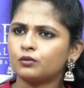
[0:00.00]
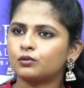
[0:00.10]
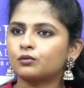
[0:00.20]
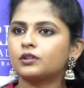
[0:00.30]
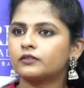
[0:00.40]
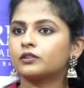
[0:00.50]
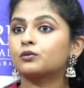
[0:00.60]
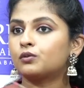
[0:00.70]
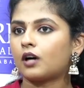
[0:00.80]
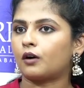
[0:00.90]
who don't
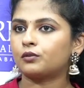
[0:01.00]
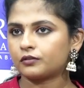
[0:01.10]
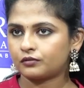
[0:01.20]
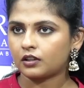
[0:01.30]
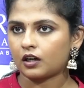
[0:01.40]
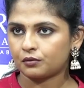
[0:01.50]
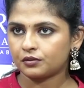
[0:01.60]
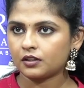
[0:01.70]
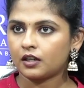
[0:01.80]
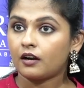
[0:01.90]
even go out of the house